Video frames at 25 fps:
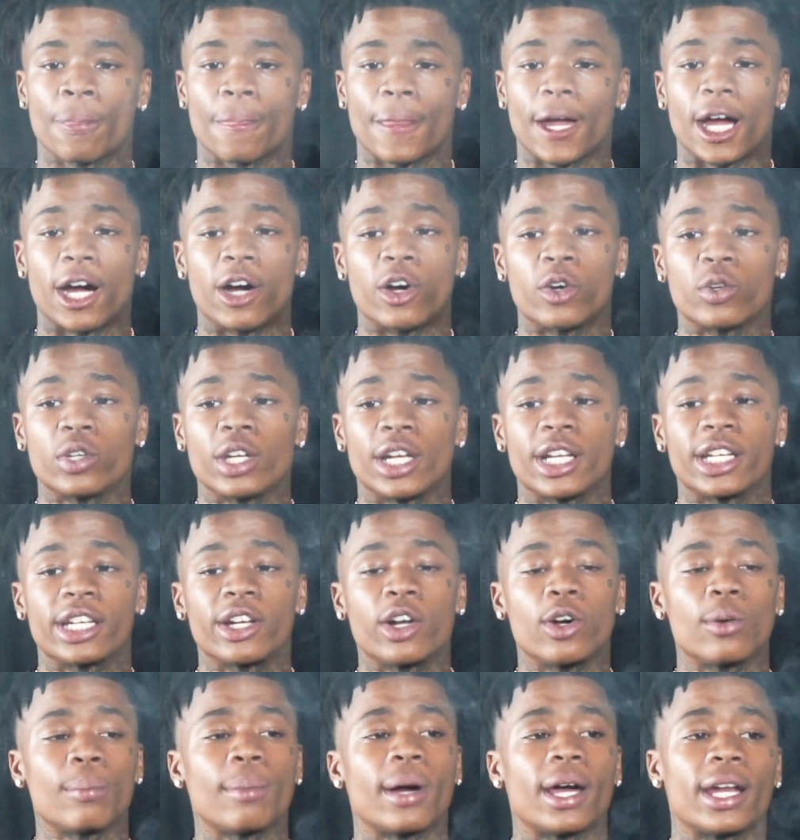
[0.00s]
I don't let
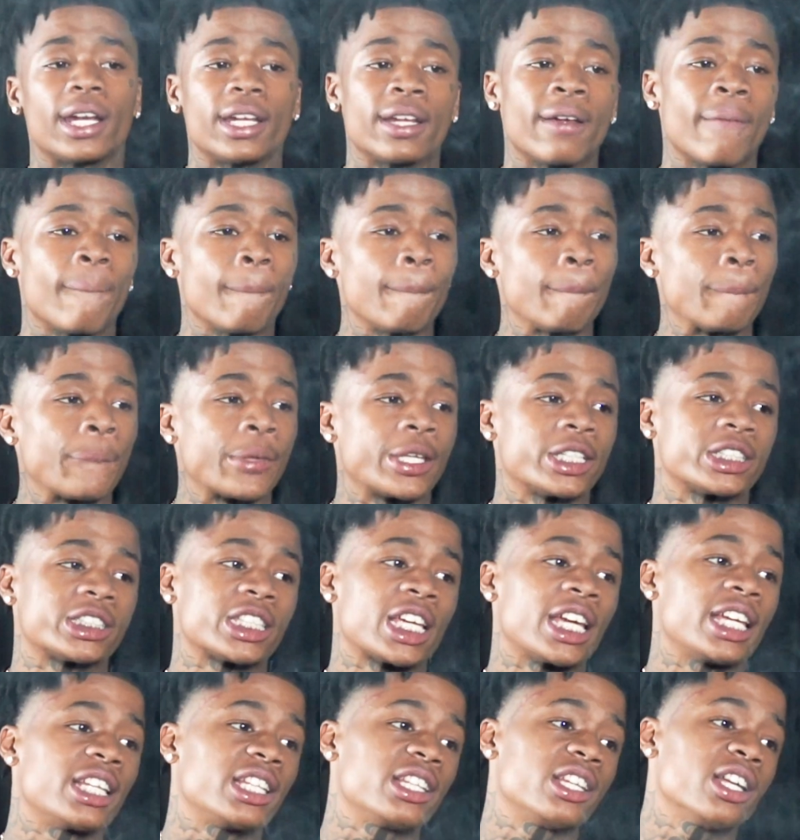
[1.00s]
nobody
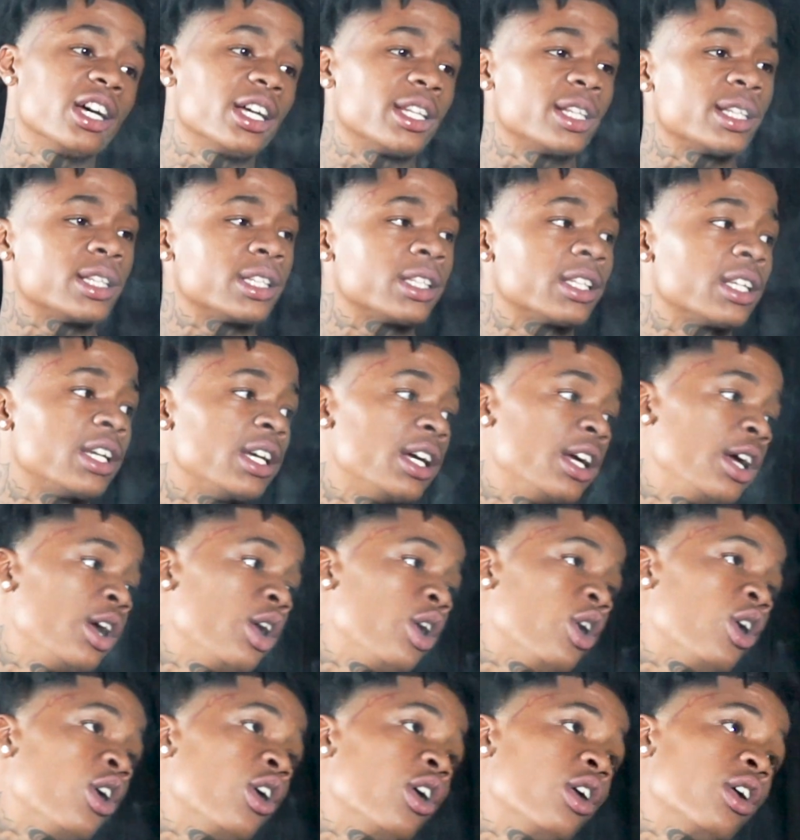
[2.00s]
say nothing
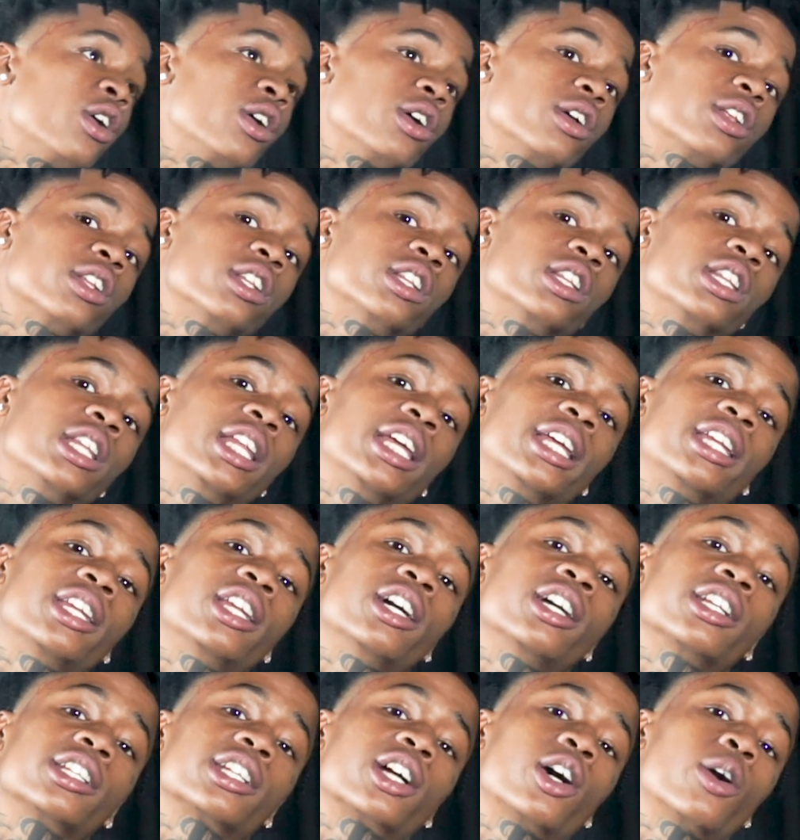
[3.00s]
or let
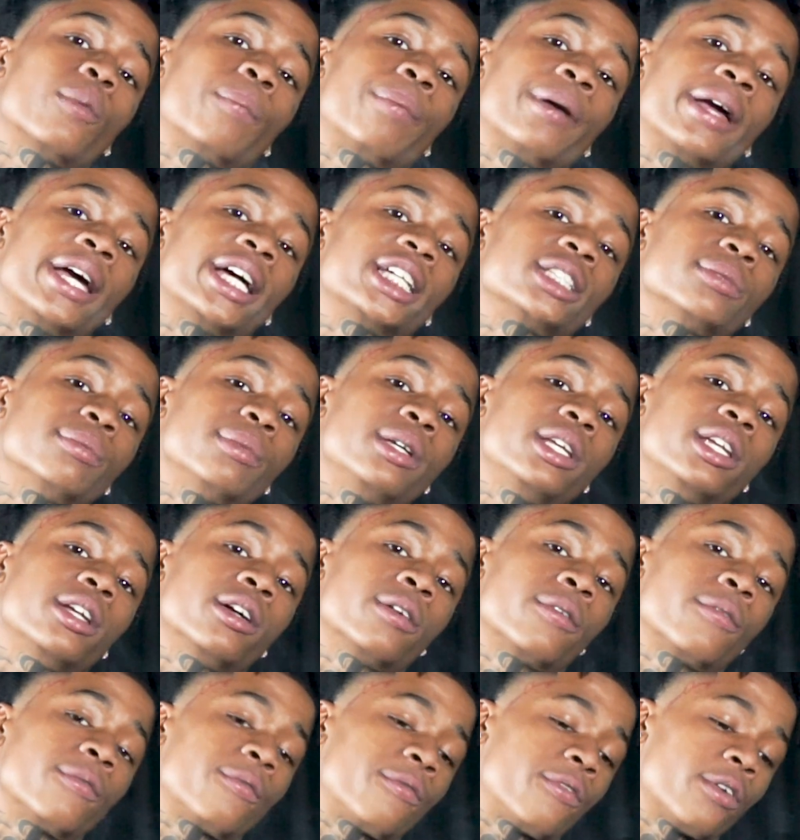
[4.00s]
nothing go past me
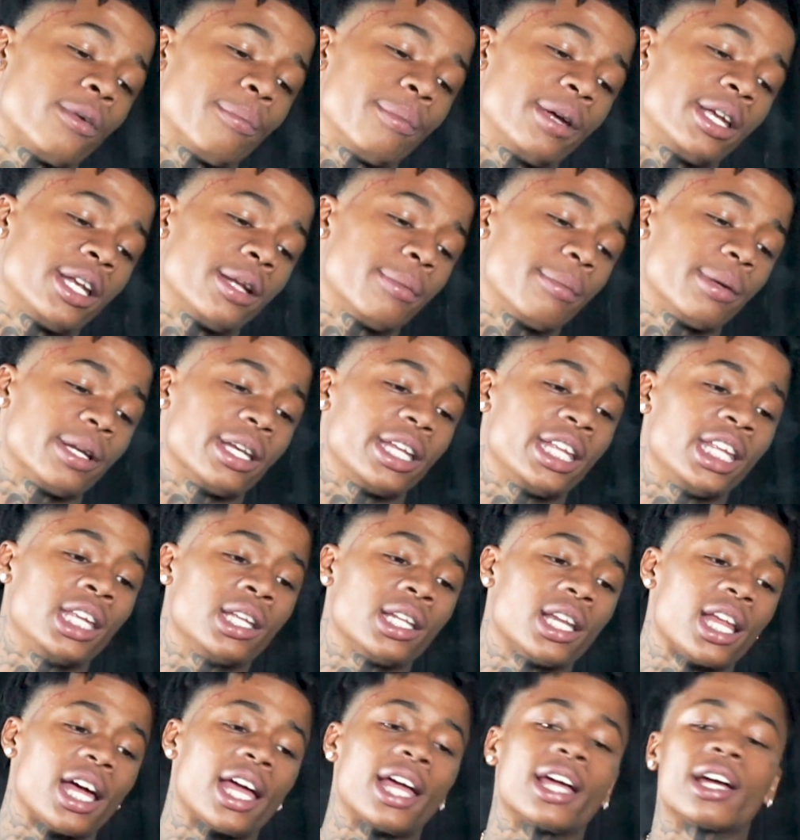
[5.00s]
for me to believe,
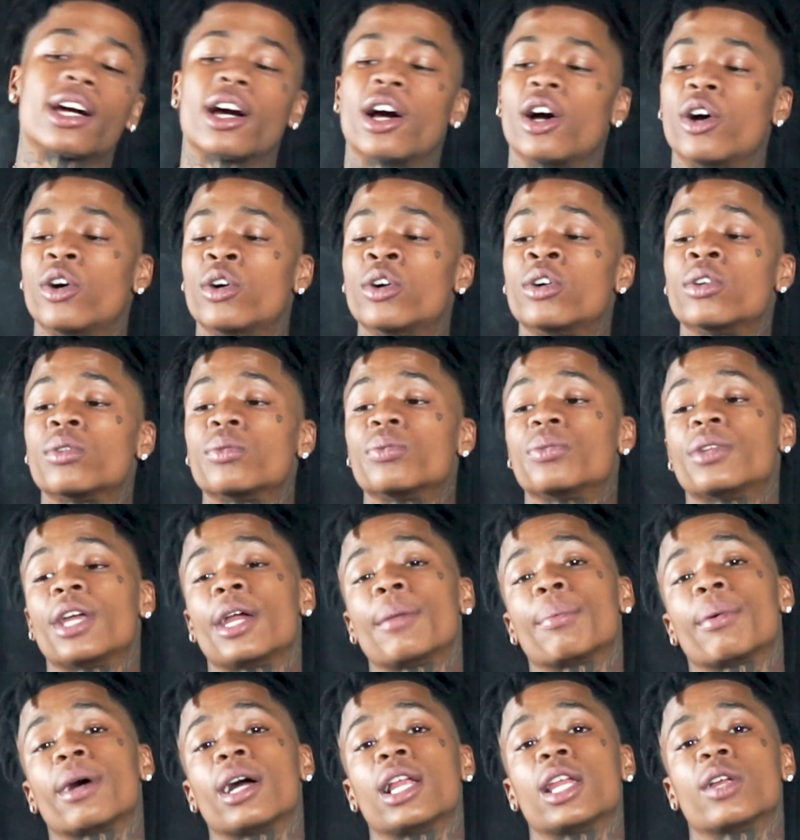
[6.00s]
like, oh, they
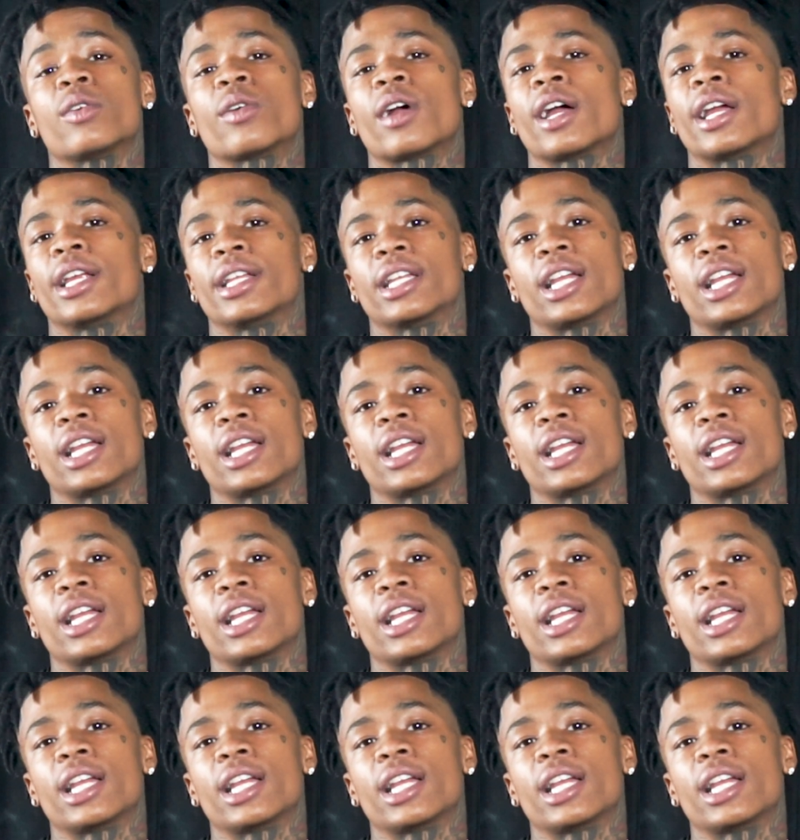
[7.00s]
probably right.